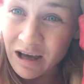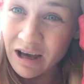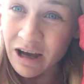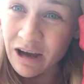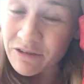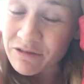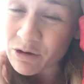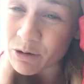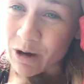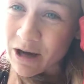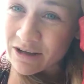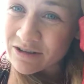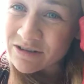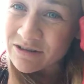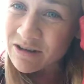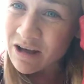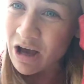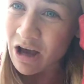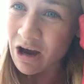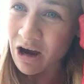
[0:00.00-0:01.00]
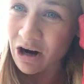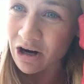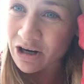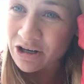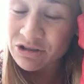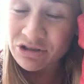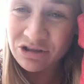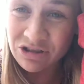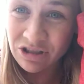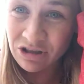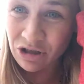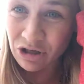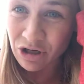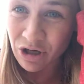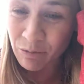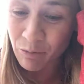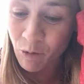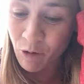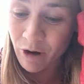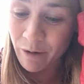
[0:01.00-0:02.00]
If you guys are interested in
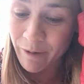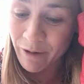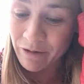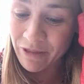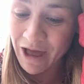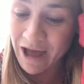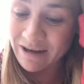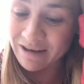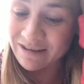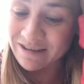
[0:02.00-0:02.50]
learning more about that,